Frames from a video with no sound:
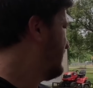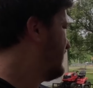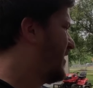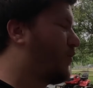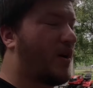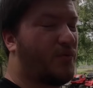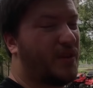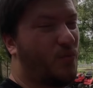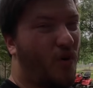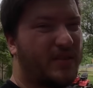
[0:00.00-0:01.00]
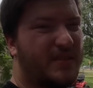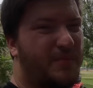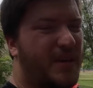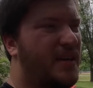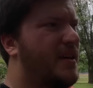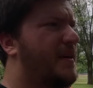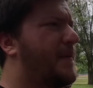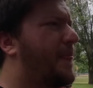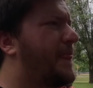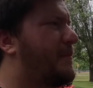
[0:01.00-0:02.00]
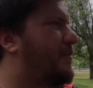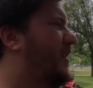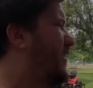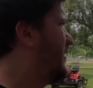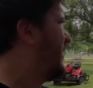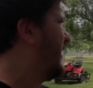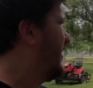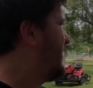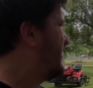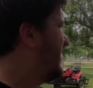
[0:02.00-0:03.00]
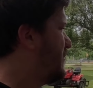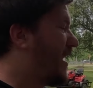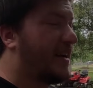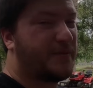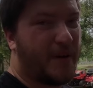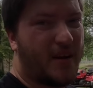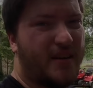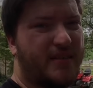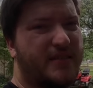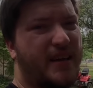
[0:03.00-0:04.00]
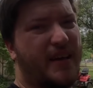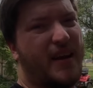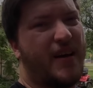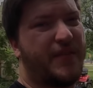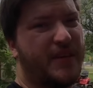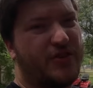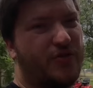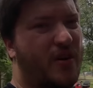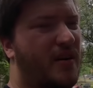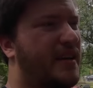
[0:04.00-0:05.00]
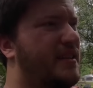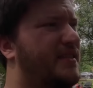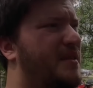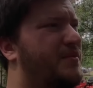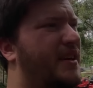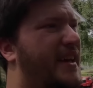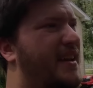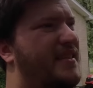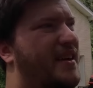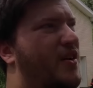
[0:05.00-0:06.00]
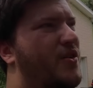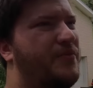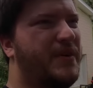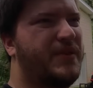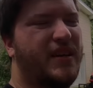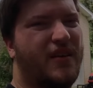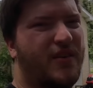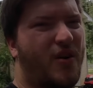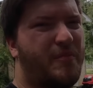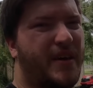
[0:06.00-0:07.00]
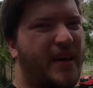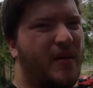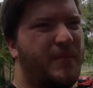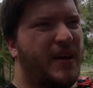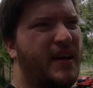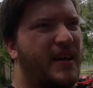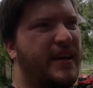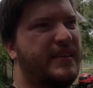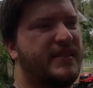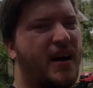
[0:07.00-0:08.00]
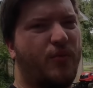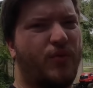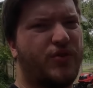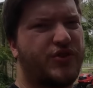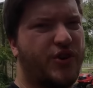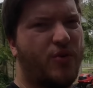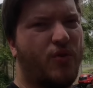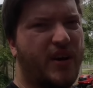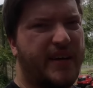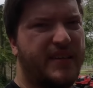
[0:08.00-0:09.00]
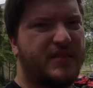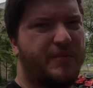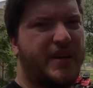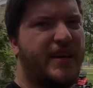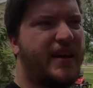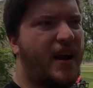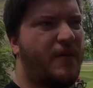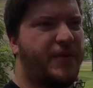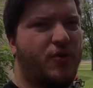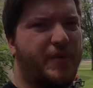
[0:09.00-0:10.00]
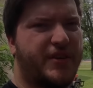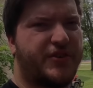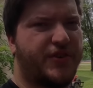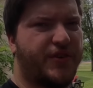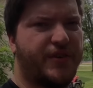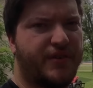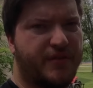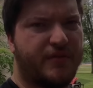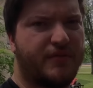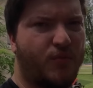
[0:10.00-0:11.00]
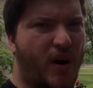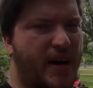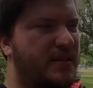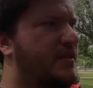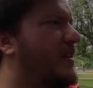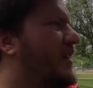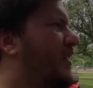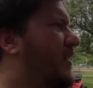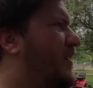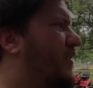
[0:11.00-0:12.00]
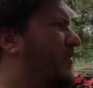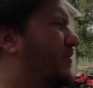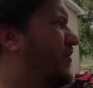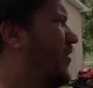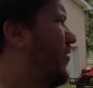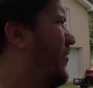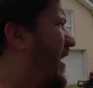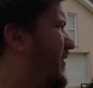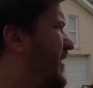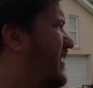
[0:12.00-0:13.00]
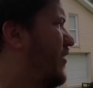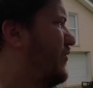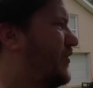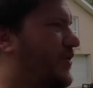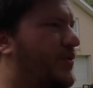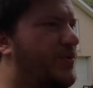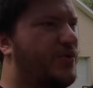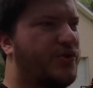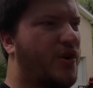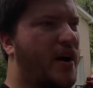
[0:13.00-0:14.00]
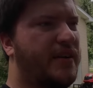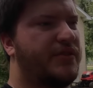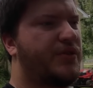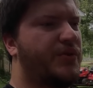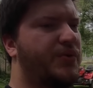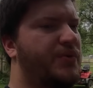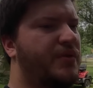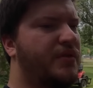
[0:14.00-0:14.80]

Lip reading: like where it really wants to be, but at least in my experience and on this truck, it seems like anything under 1500 RPM, it's not real sure where it needs to be air fuel mixture wise. So I think the O2s are trying to